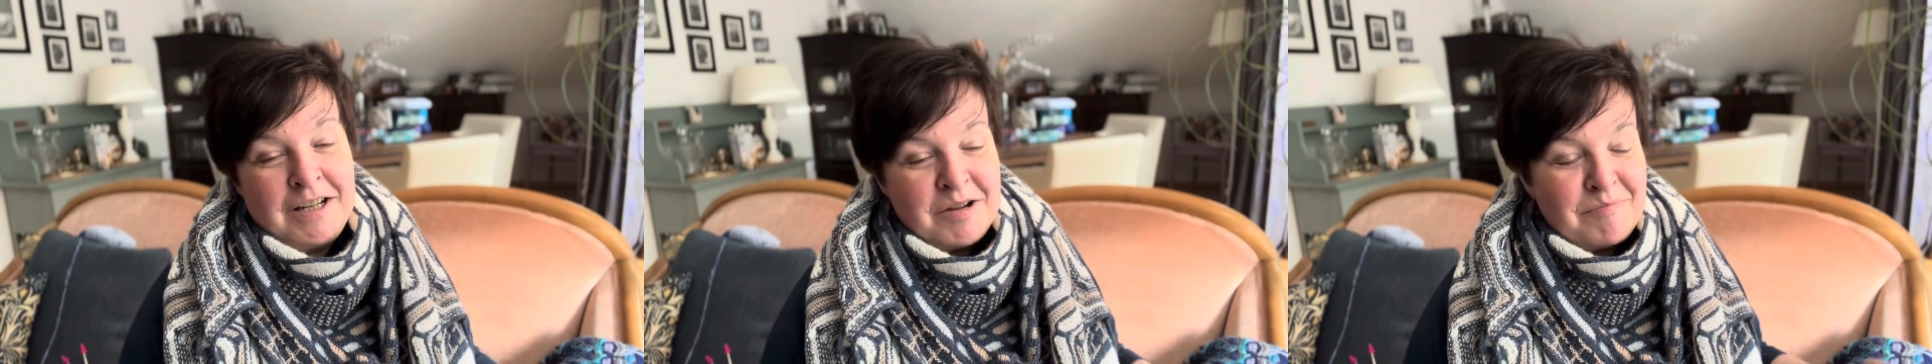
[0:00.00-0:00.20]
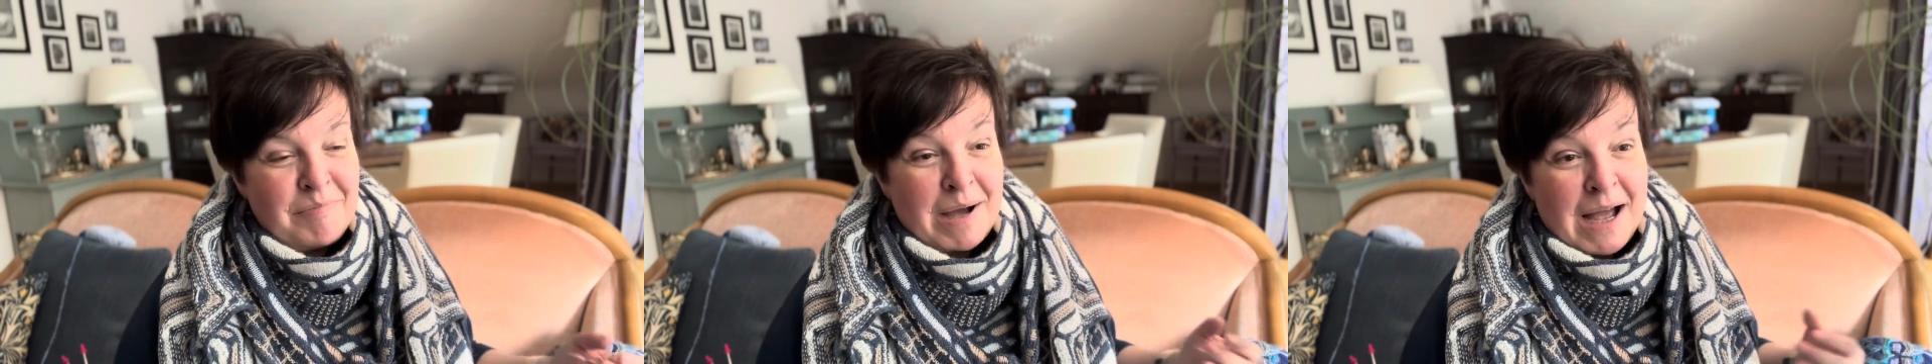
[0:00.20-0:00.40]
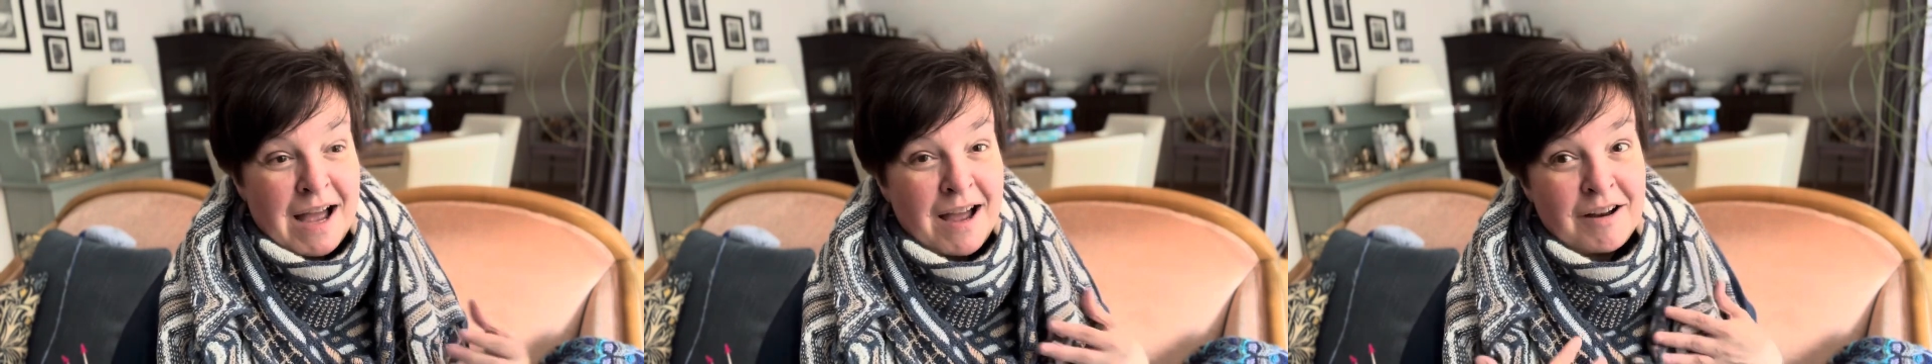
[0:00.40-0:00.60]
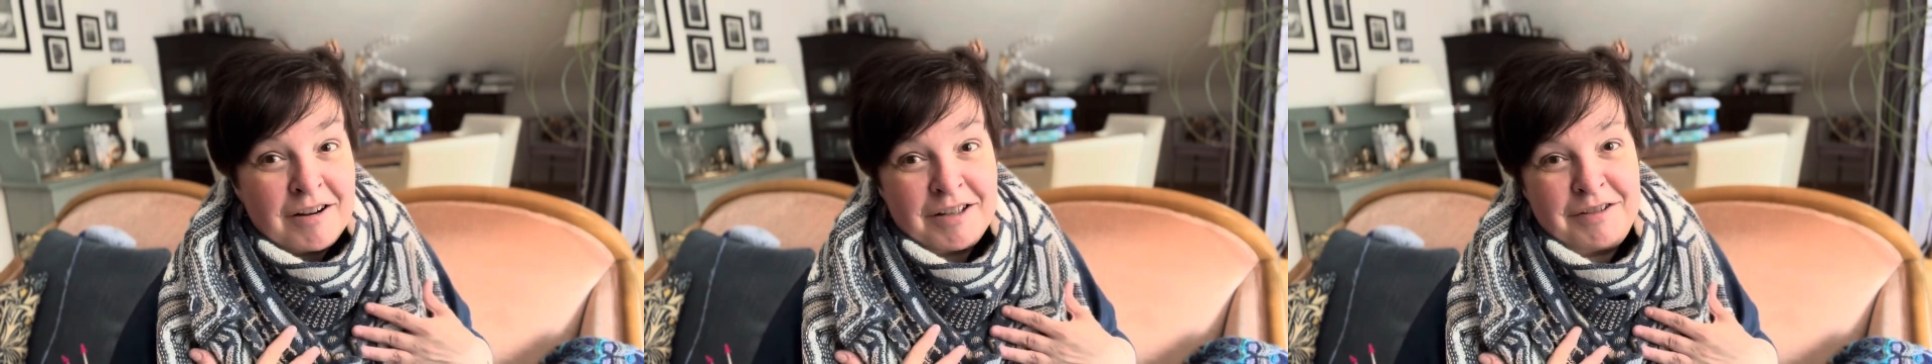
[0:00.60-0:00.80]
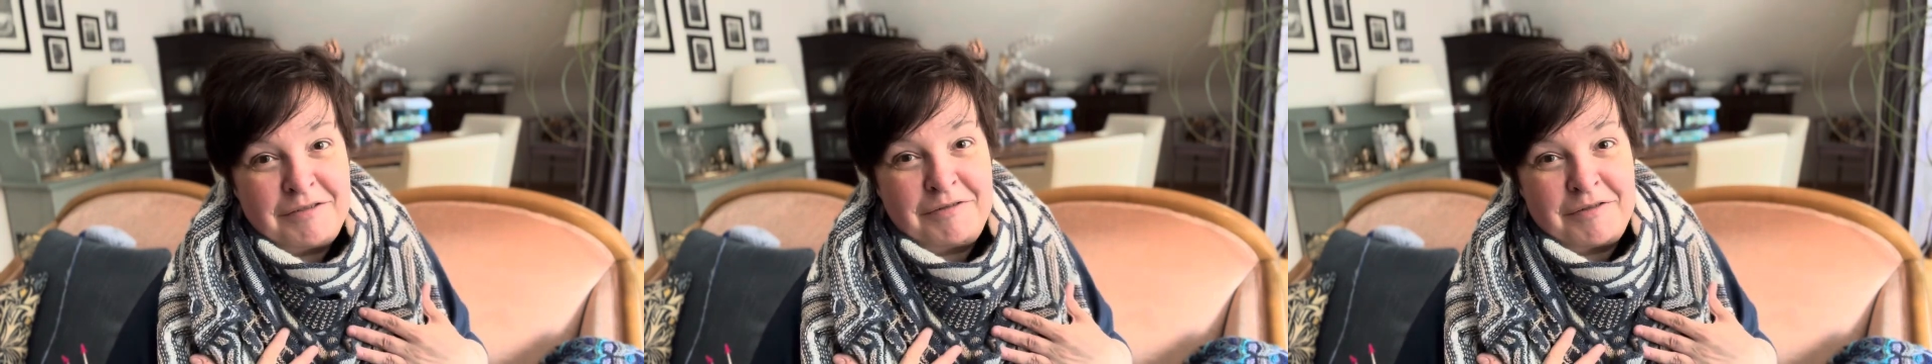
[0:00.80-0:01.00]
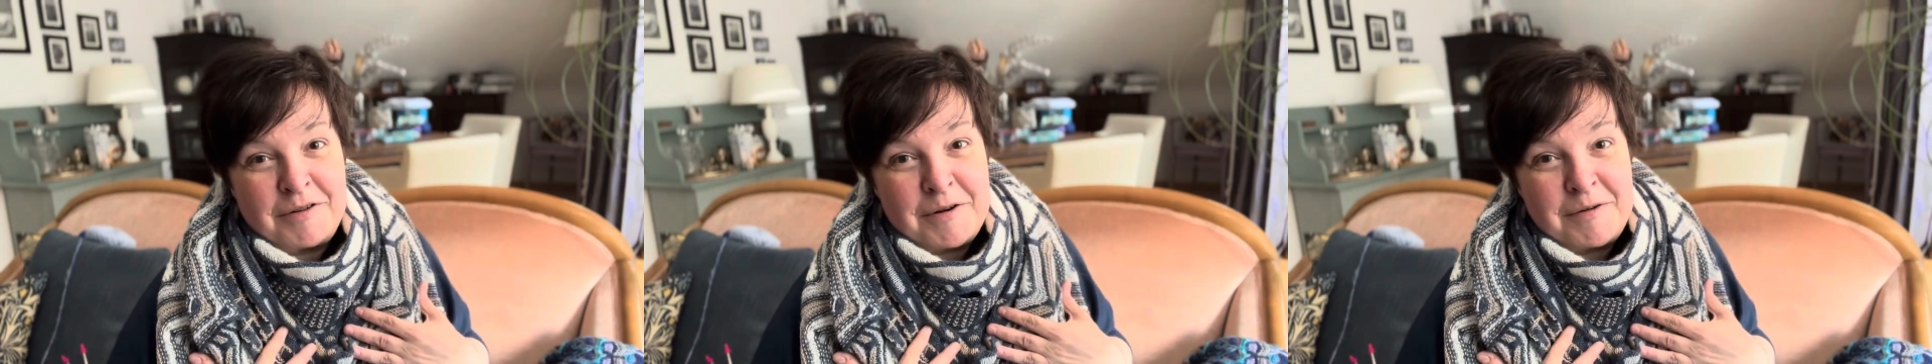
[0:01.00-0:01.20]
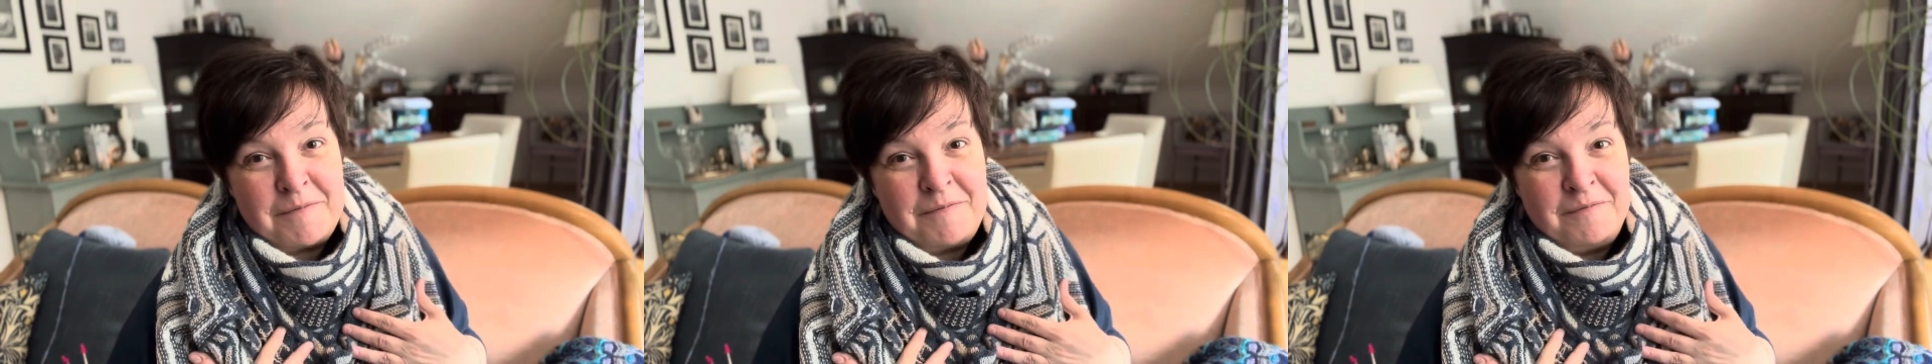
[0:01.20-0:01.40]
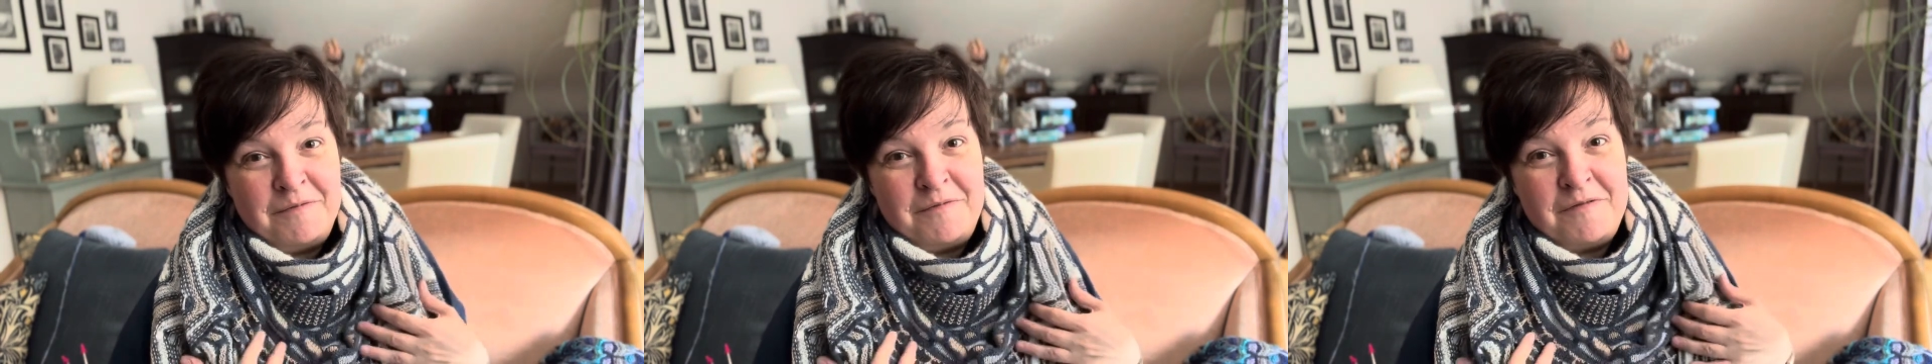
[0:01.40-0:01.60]
part
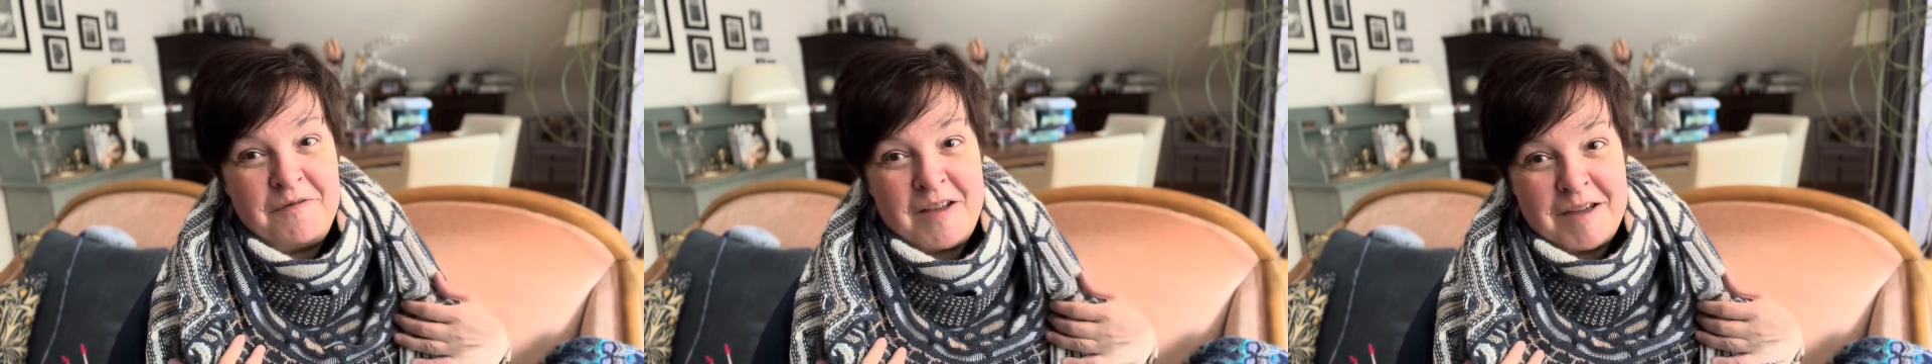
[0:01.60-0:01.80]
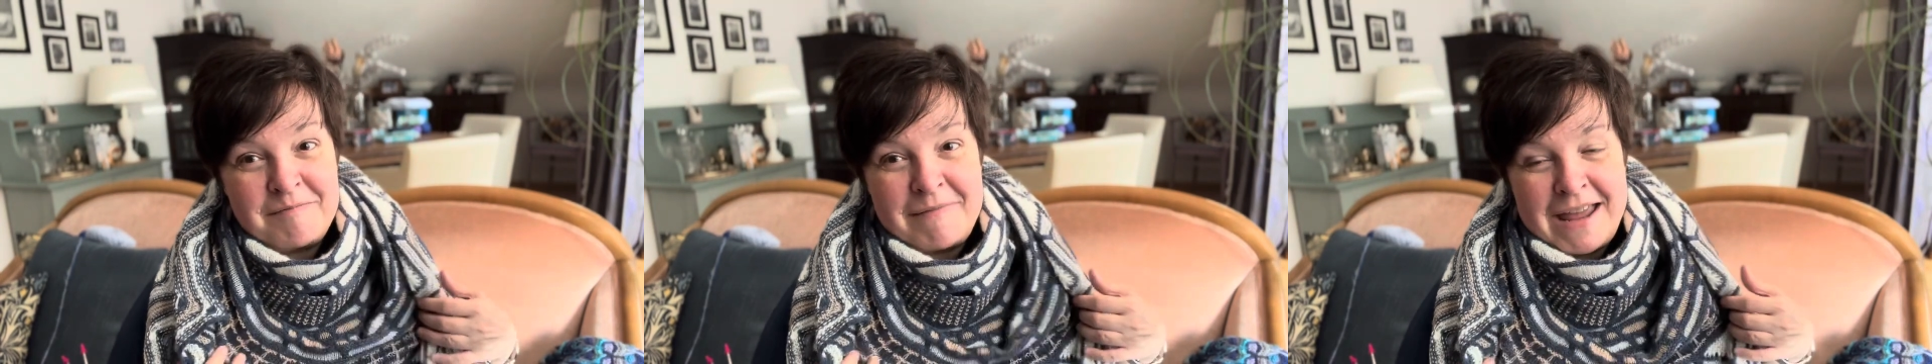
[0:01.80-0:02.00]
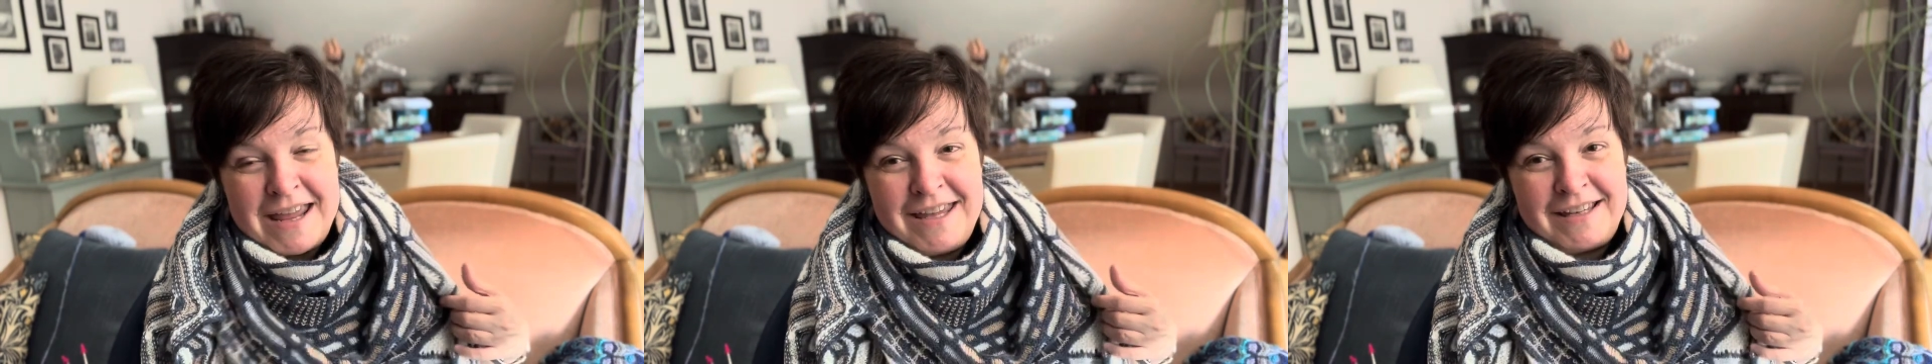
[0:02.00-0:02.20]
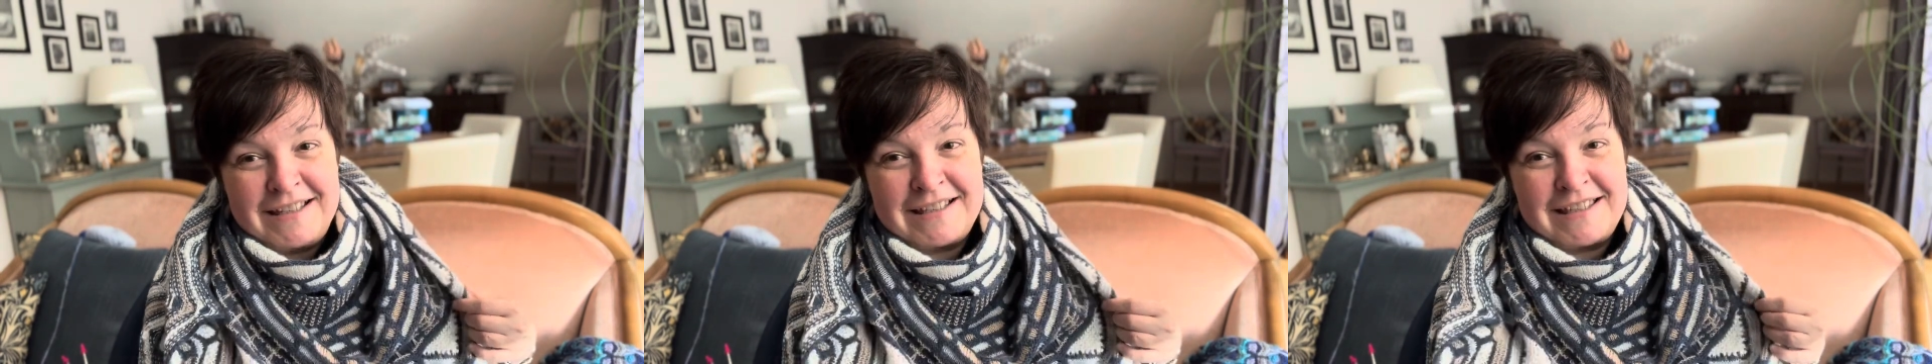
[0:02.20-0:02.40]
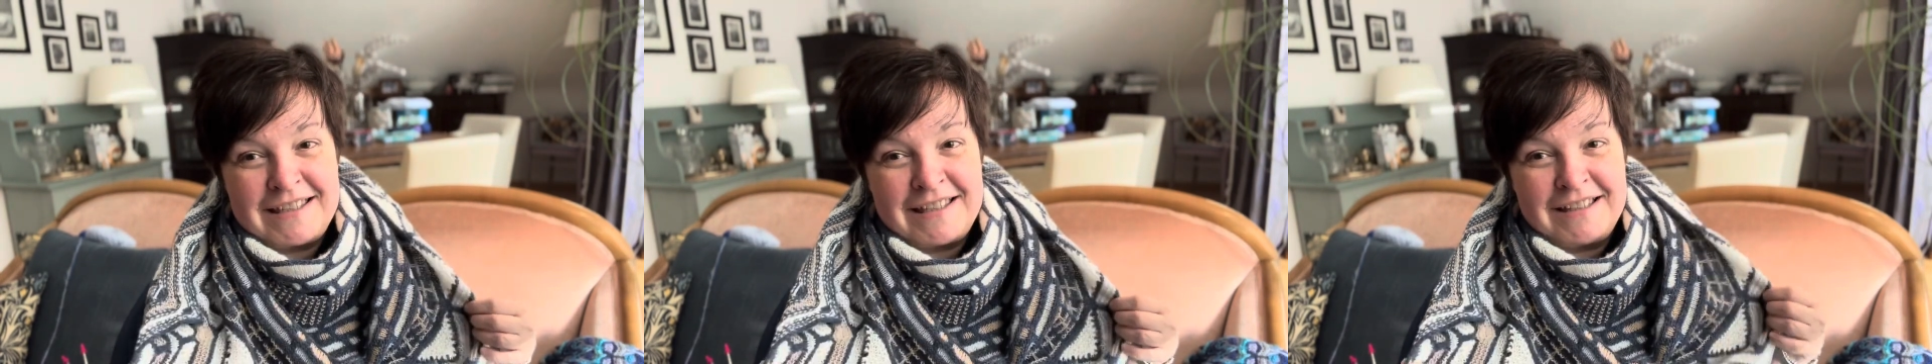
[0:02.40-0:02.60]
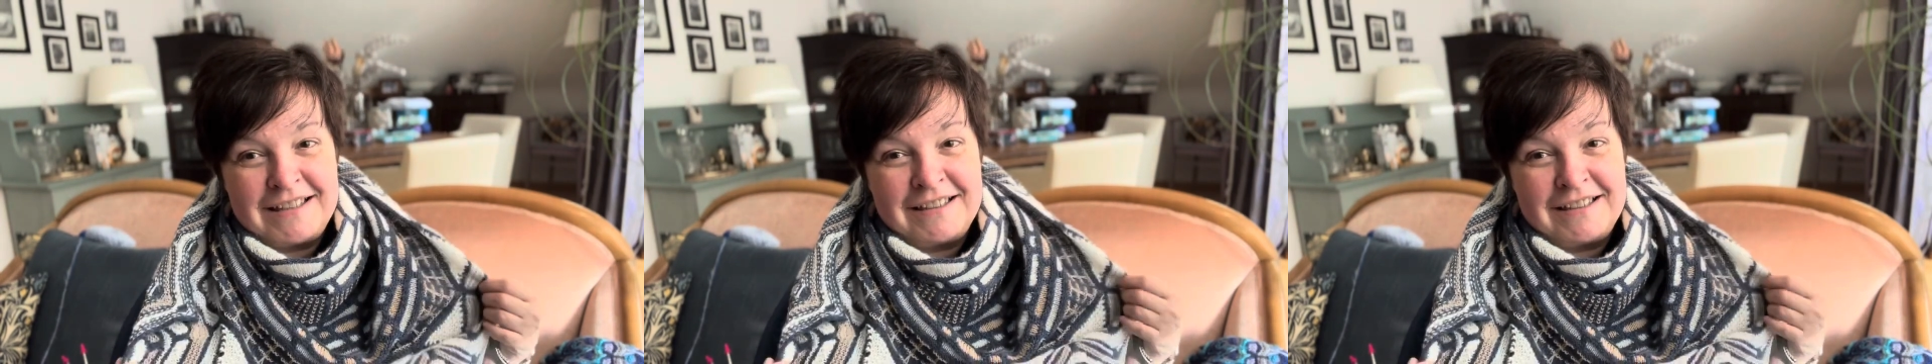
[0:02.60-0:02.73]
from their makes.